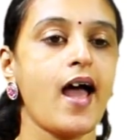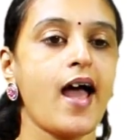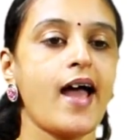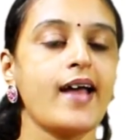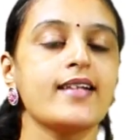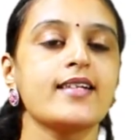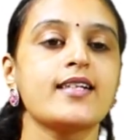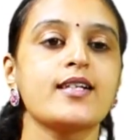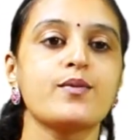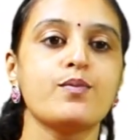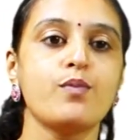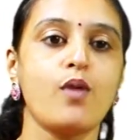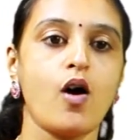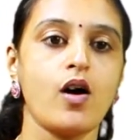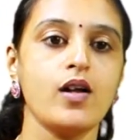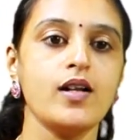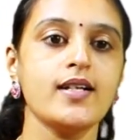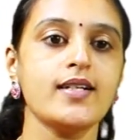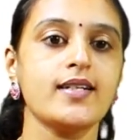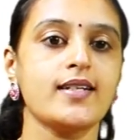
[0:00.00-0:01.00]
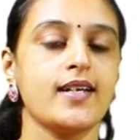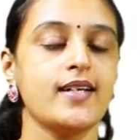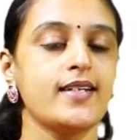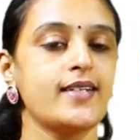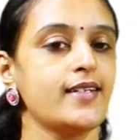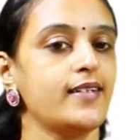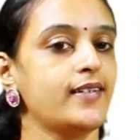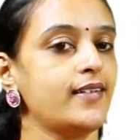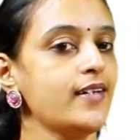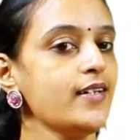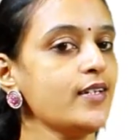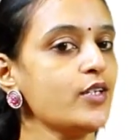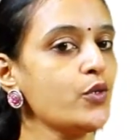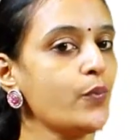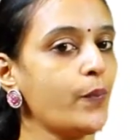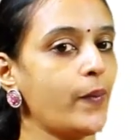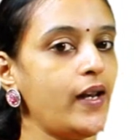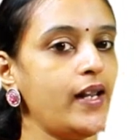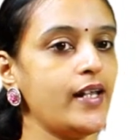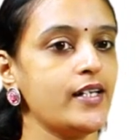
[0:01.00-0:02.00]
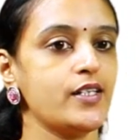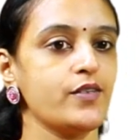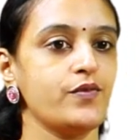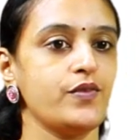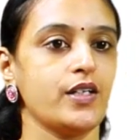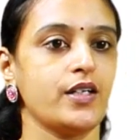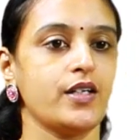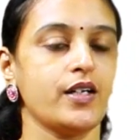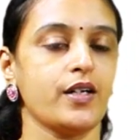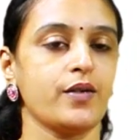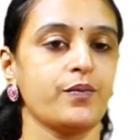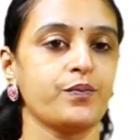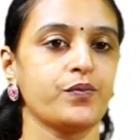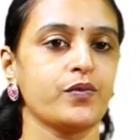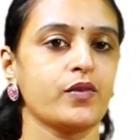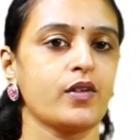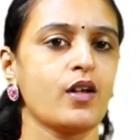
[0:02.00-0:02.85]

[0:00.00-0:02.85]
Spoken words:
and smallest is in the superlative degree.